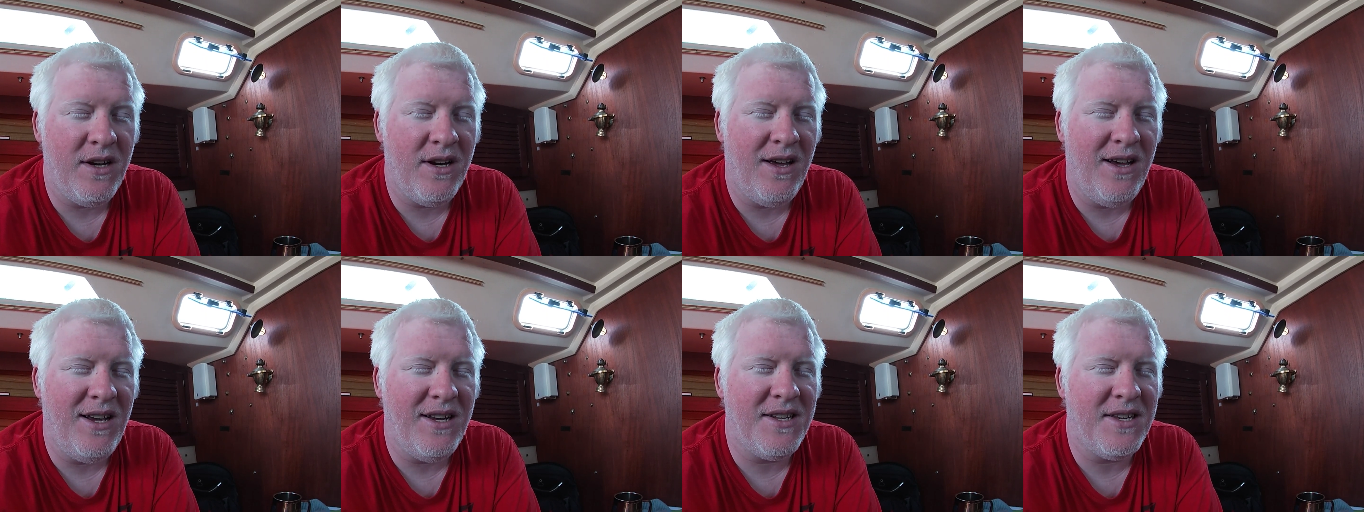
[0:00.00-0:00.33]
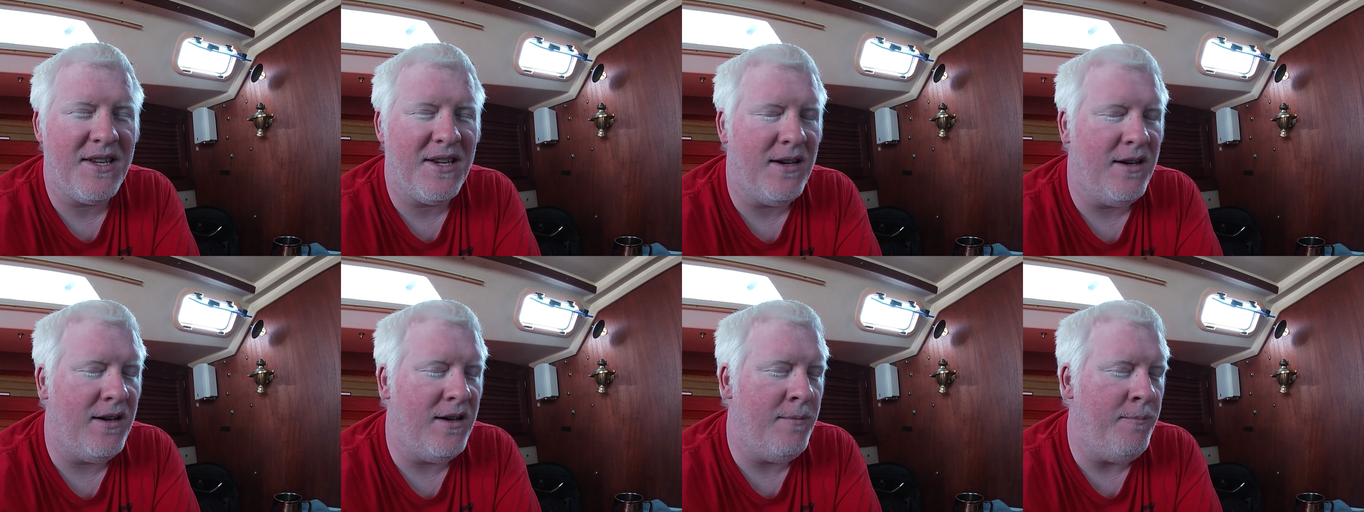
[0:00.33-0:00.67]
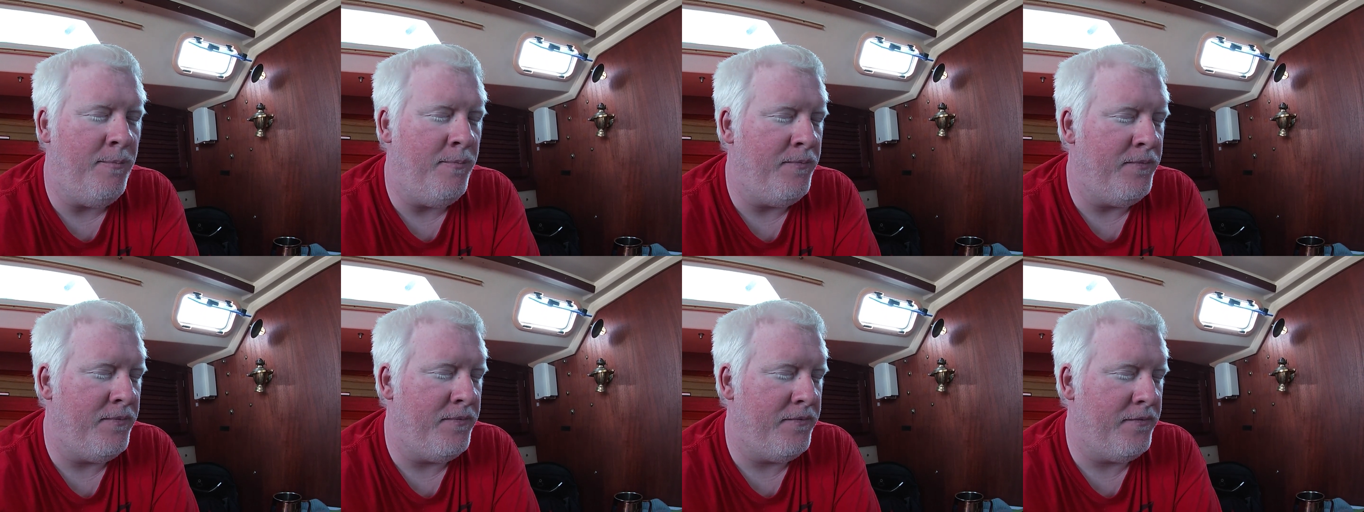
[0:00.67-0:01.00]
nice
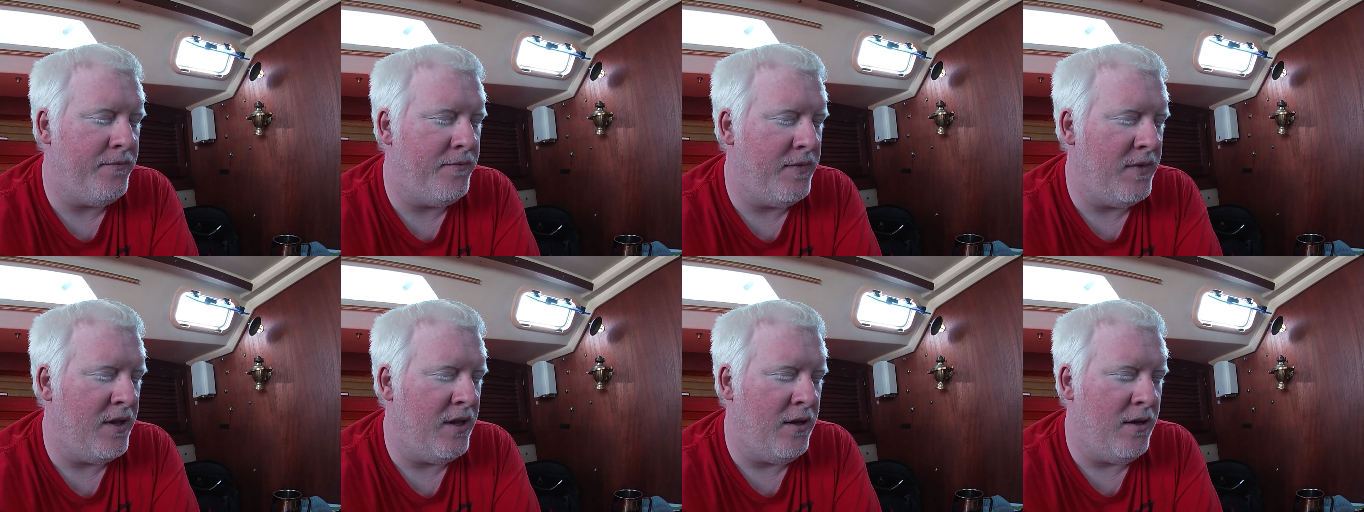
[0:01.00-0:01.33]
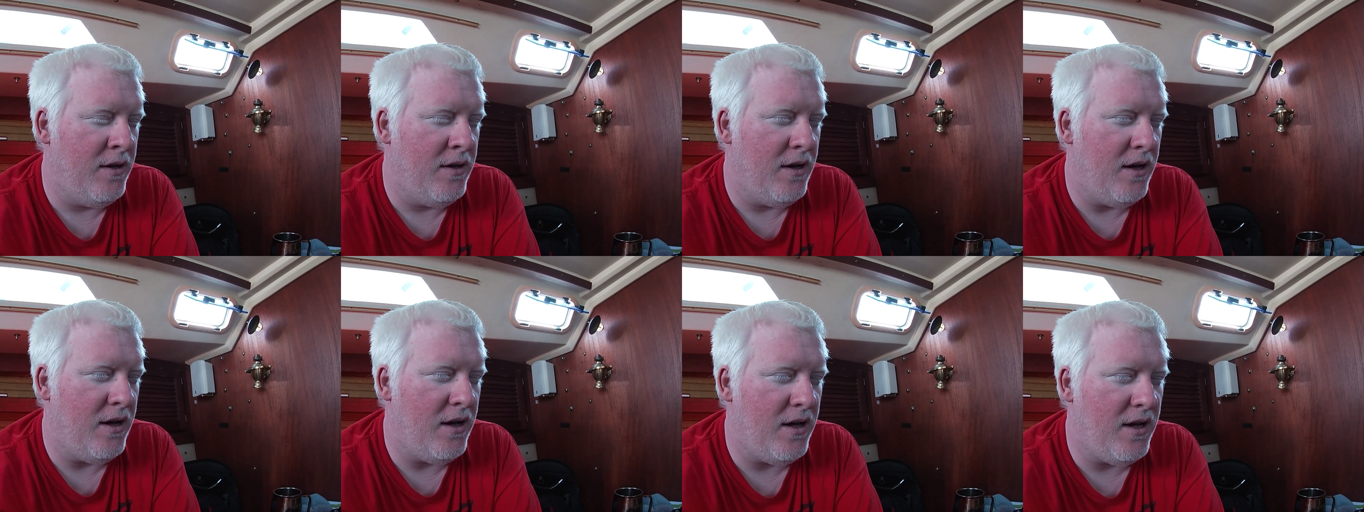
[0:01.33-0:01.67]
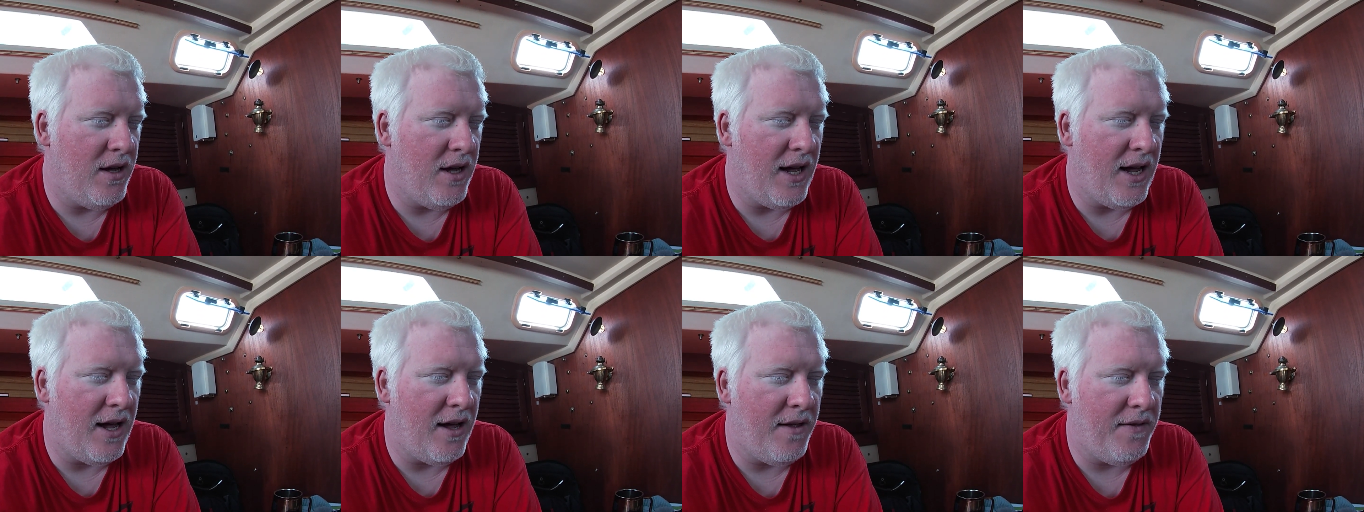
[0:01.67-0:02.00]
time
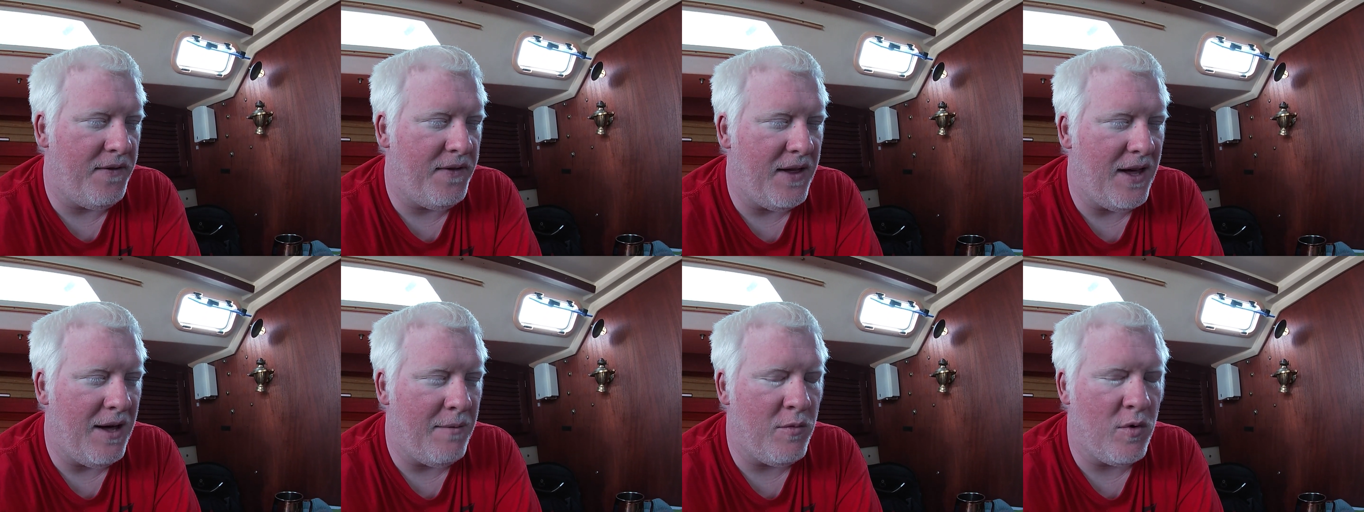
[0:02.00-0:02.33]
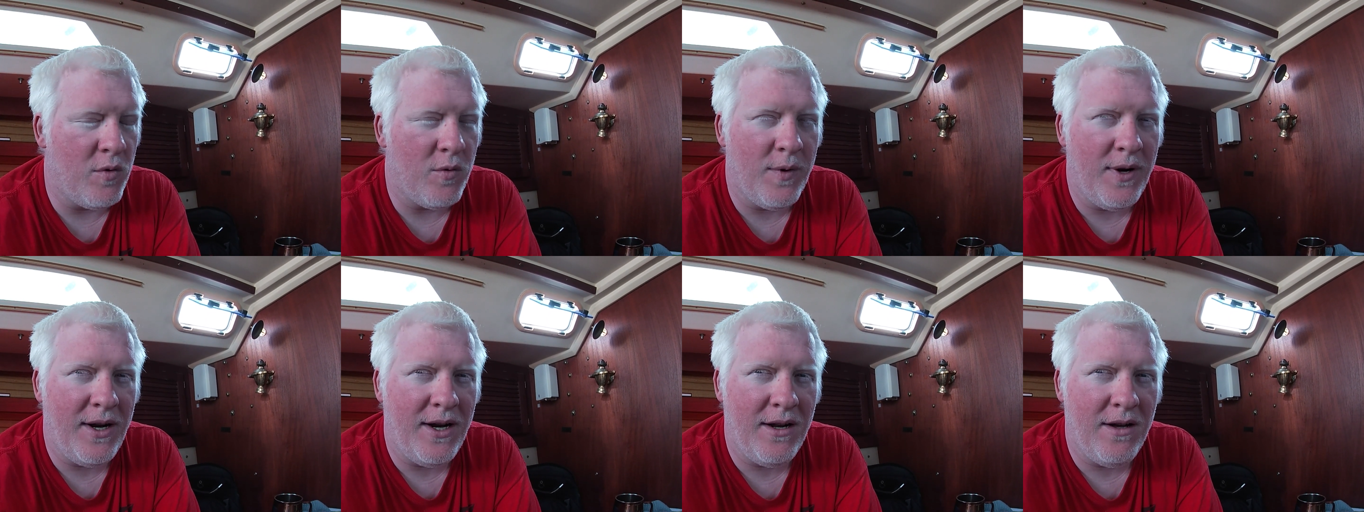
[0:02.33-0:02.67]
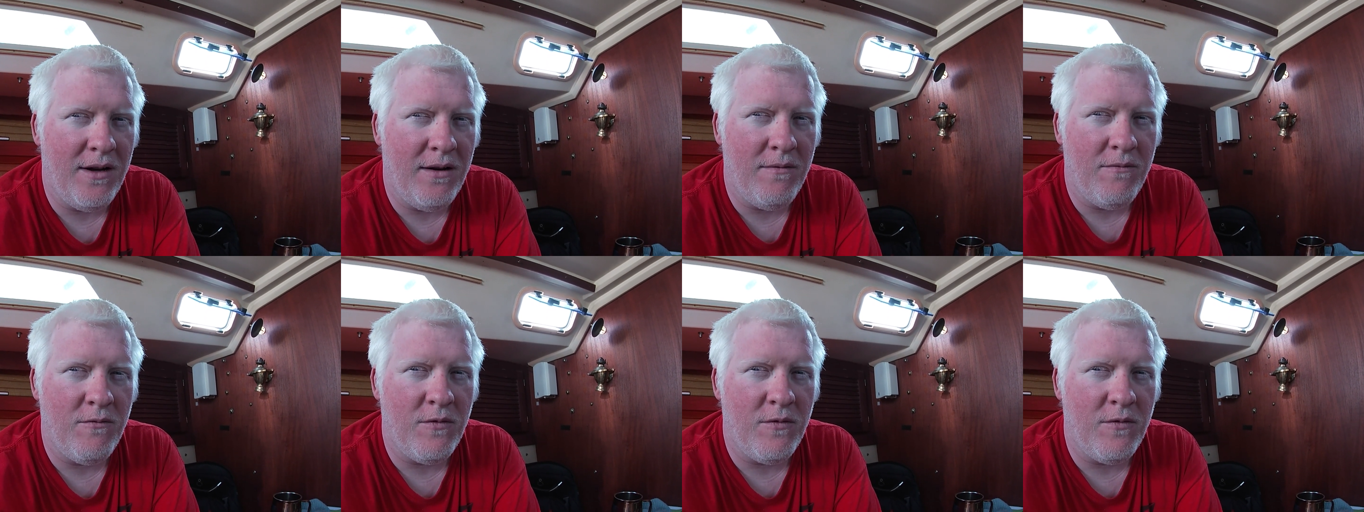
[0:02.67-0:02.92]
at that marina.